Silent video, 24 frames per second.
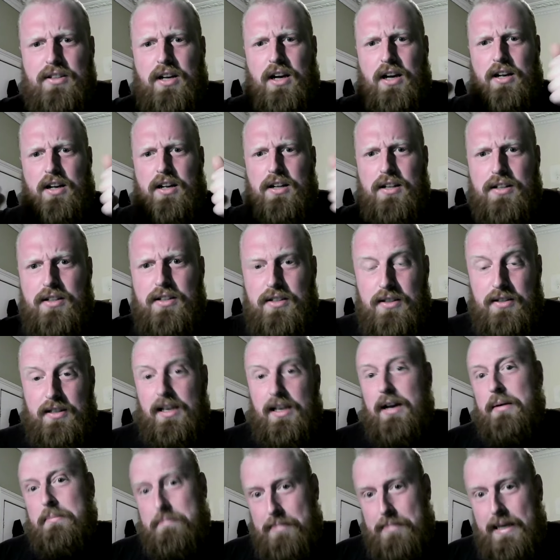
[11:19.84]
uh
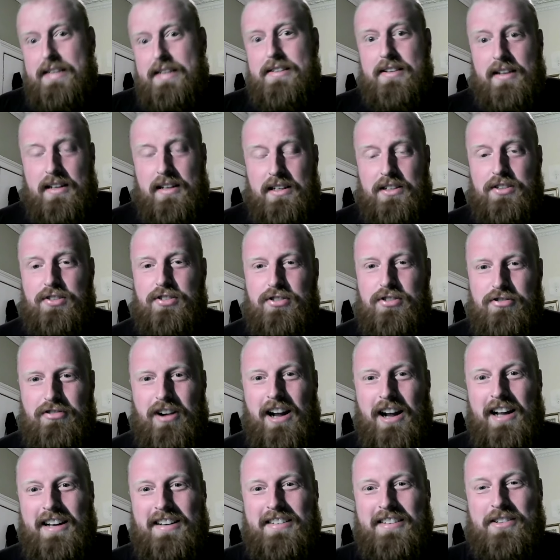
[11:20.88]
yeah, basically
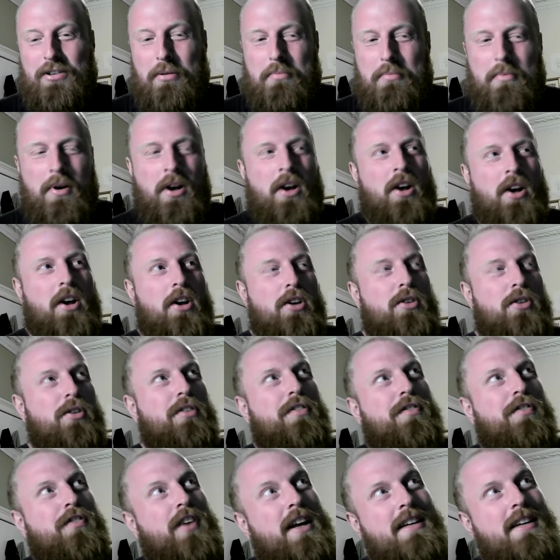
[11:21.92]
stretched. Your
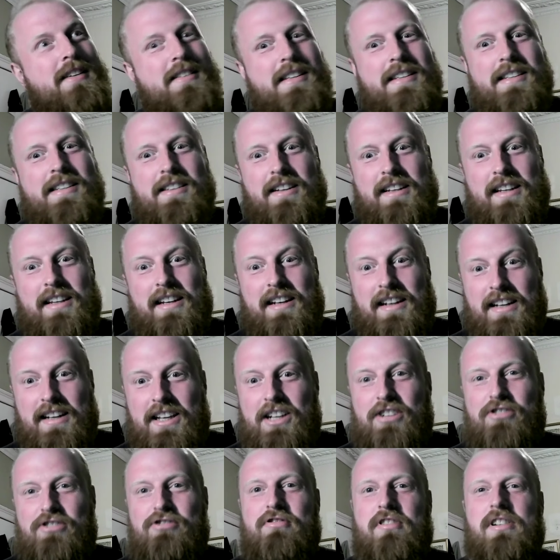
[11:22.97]
face is like
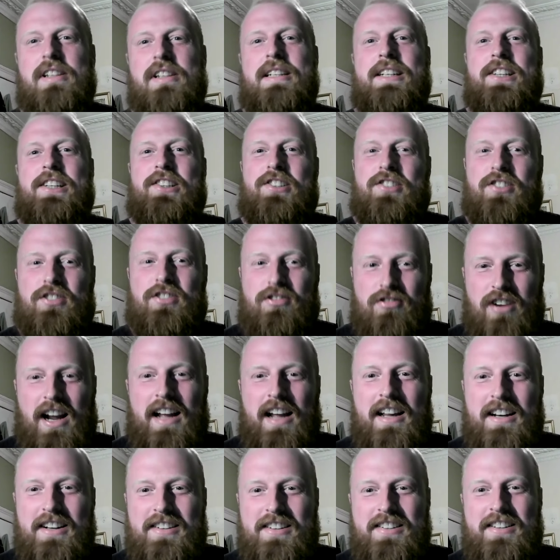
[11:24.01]
literally
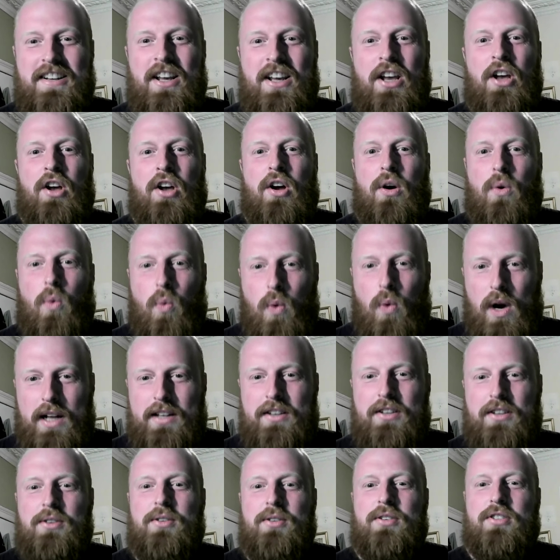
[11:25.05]
stretched
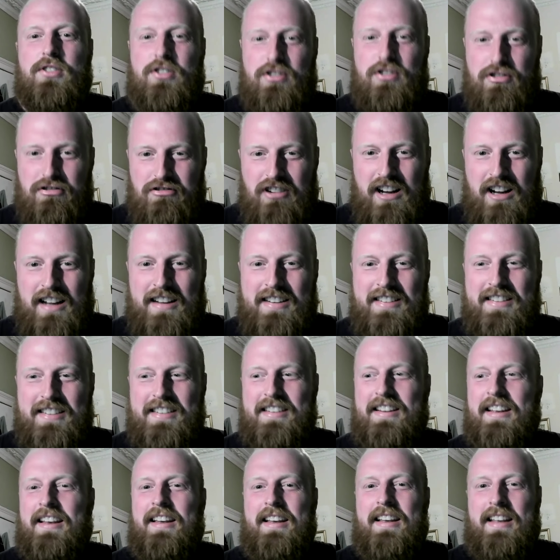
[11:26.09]
when you're
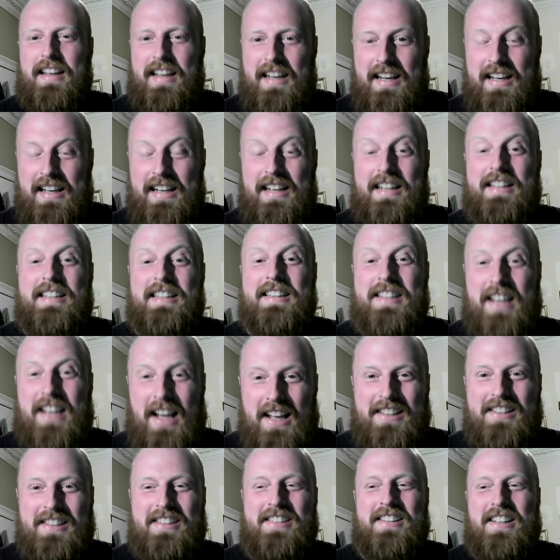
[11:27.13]
stressed in
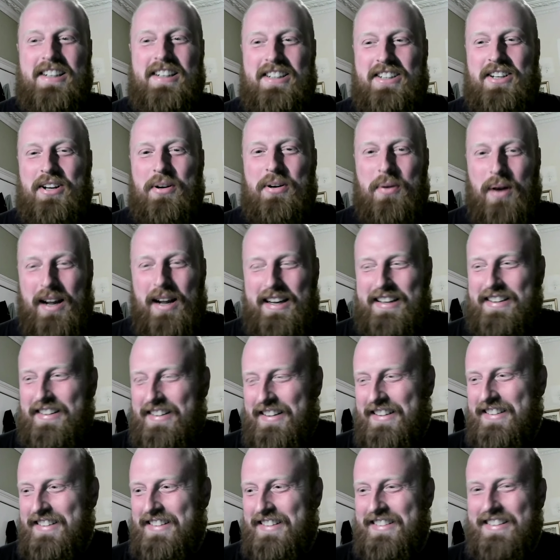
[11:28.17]
intense
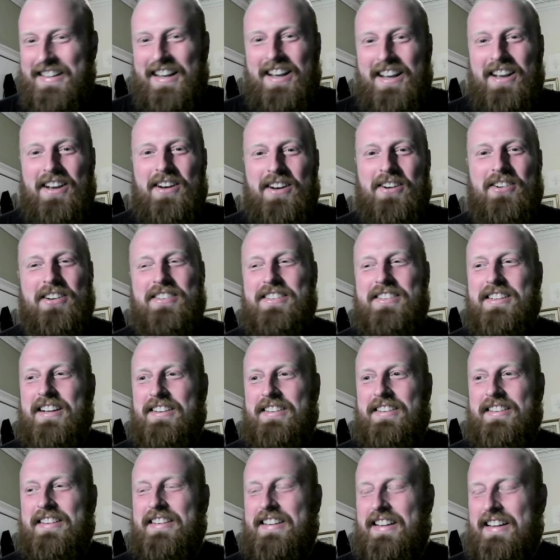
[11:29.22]
situations, which
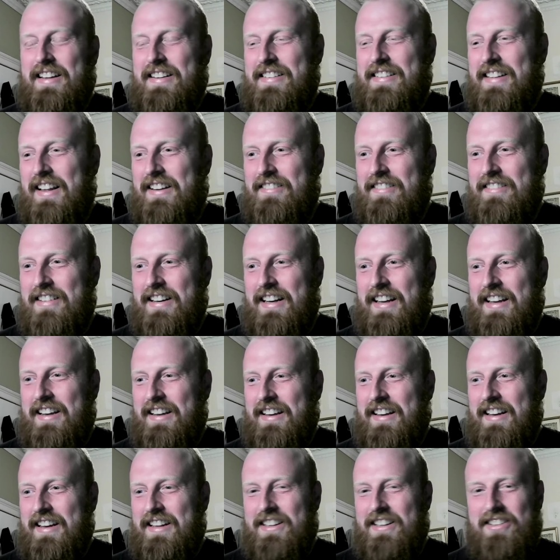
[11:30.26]
is like really
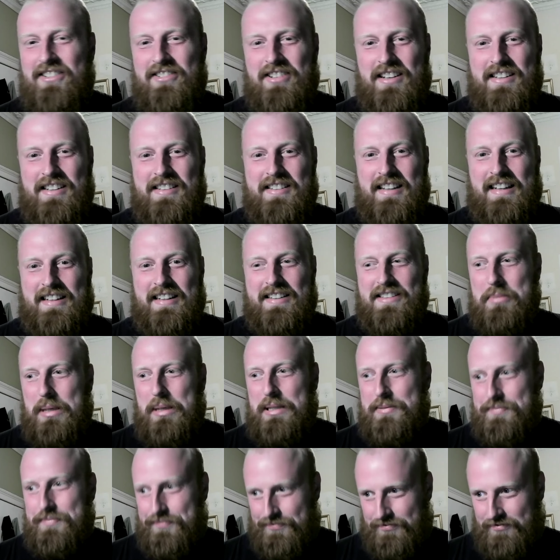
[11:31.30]
interesting to
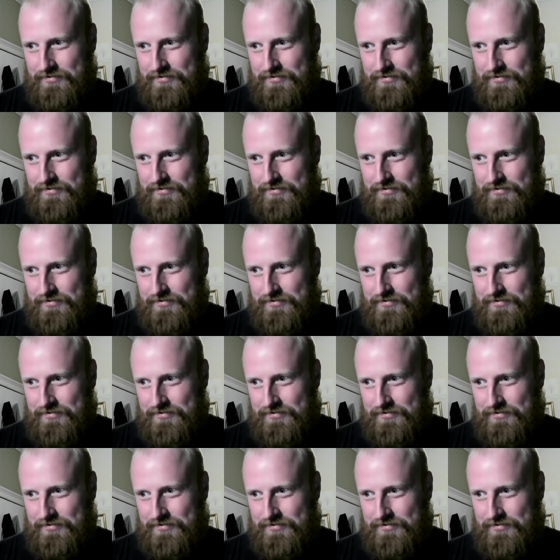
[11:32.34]
me.